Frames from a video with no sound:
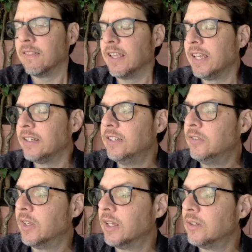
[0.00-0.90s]
And he
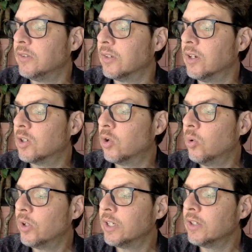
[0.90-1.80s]
says,
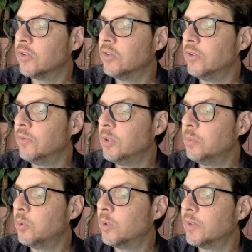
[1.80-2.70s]
according to the
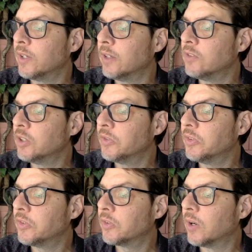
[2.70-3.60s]
viewpoint that I've just
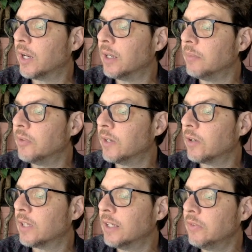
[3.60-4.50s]
described, that
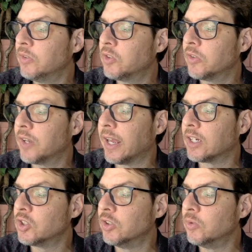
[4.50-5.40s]
our life is just
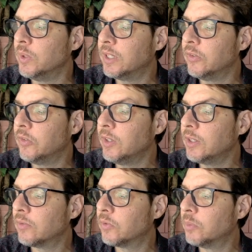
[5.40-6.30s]
action, we can see
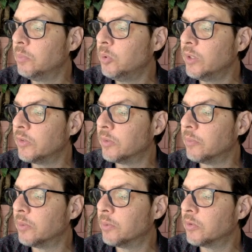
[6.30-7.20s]
that for
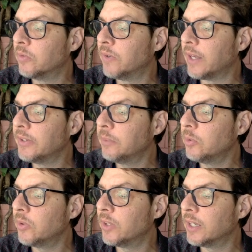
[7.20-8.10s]
Buddhism, the most valuable
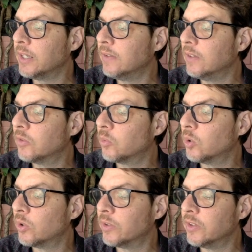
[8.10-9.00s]
thing in this
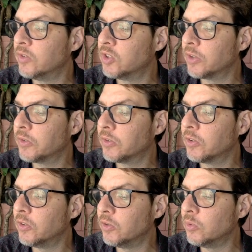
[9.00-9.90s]
world is just
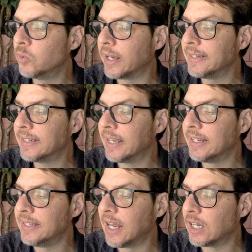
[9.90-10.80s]
to do right
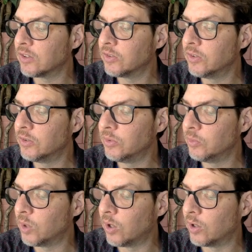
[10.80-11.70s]
and not to do
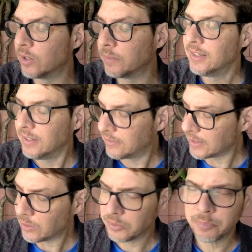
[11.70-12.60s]
wrong. It
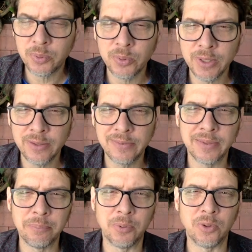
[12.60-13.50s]
sounds pretty
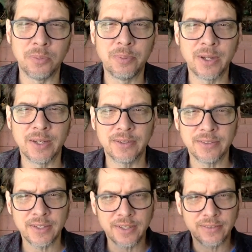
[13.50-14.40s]
simple, but
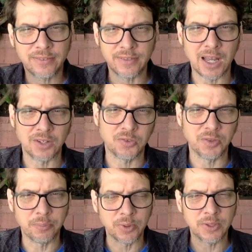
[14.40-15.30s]
it's not
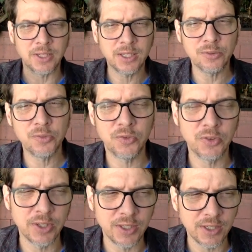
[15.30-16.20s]
simple. And he gives
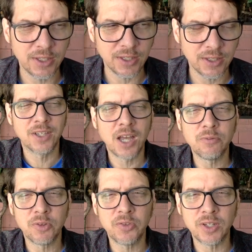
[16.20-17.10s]
the
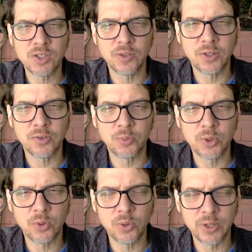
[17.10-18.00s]
conversation that's
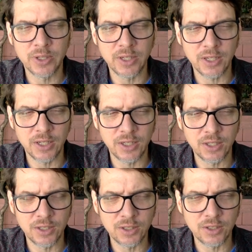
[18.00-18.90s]
recorded
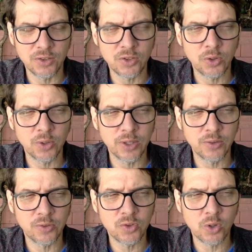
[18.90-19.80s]
in
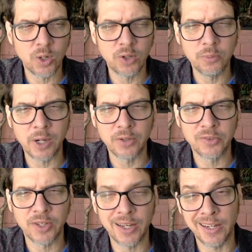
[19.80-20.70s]
Dogen's
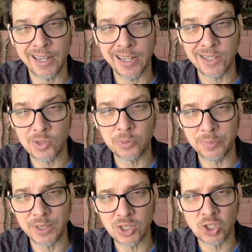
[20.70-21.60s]
Shōwakumakusa, aka Don't
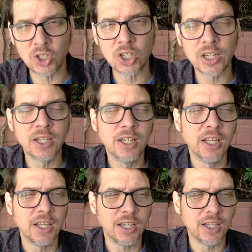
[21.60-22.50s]
Be a Jerk,
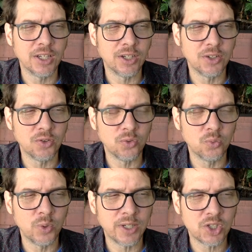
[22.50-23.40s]

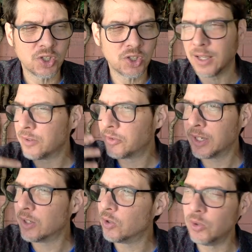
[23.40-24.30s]
in which, I
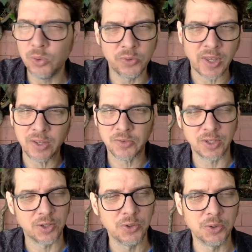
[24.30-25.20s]
forget who is
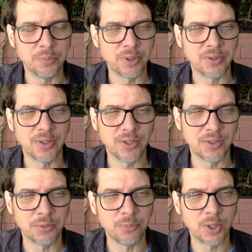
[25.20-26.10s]
asking who, but the
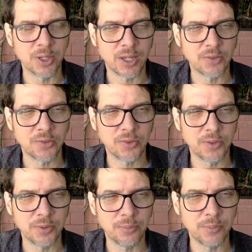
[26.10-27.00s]
monk asks
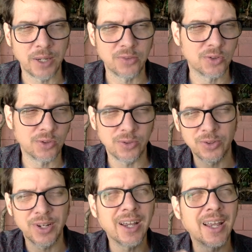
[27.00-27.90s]
the master,
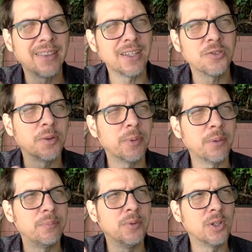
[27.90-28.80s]
or I think it's
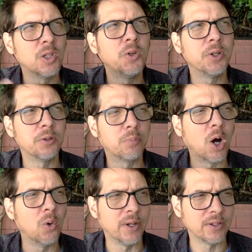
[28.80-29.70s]
a learned
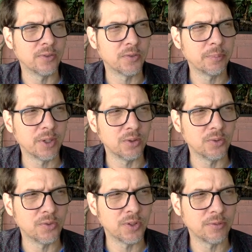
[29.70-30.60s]
poet, and somebody
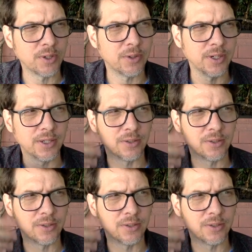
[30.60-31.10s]
who's very